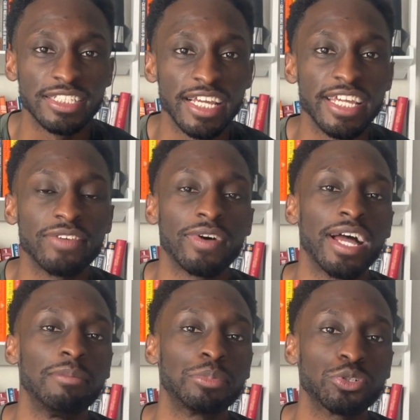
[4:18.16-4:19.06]
that if
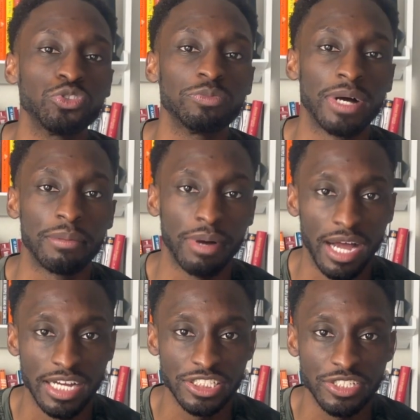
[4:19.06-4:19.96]
I improve my
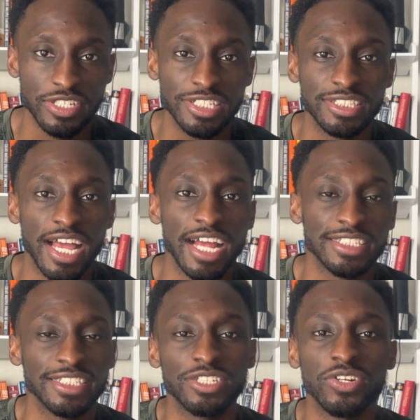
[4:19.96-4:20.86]
posture, it's
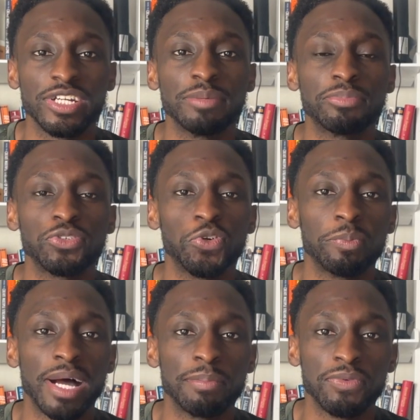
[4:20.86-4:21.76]
actually going to improve
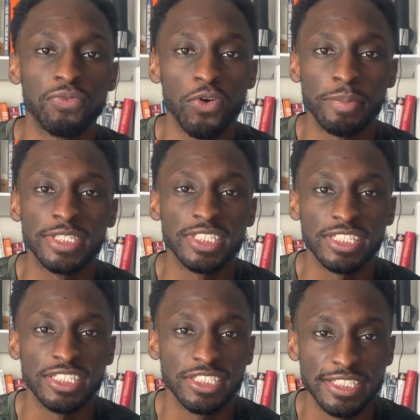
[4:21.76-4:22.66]
my performance
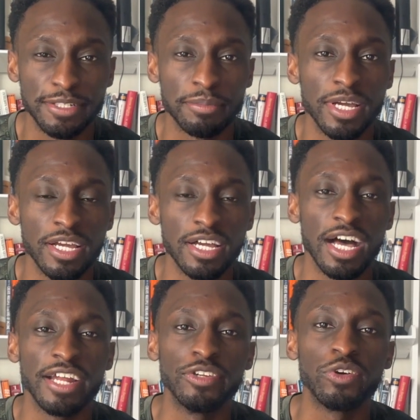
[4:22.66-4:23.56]
in the gym.
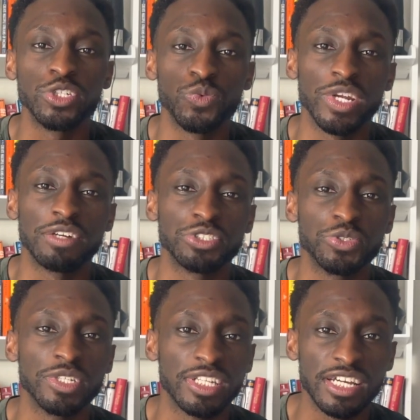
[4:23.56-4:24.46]
I noticed when I was
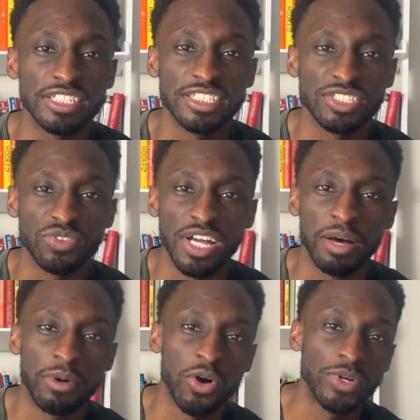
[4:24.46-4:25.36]
doing lunges,
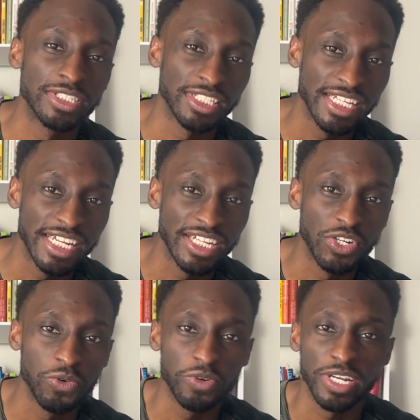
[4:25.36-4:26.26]
I'm always leaning
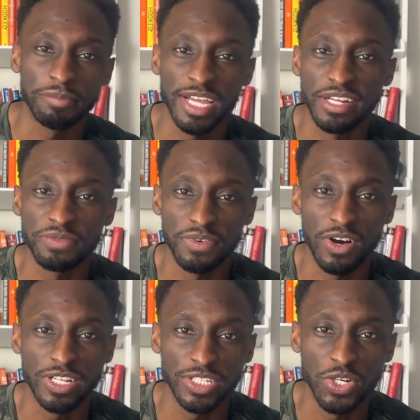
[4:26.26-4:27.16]
over and I'm kind of
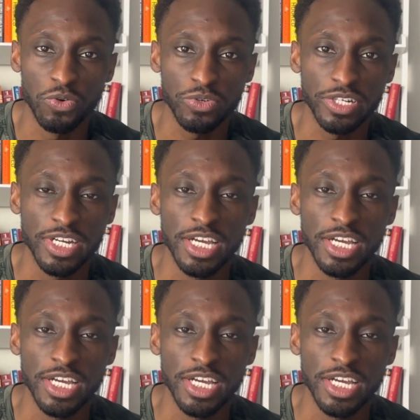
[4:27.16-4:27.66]
falling over.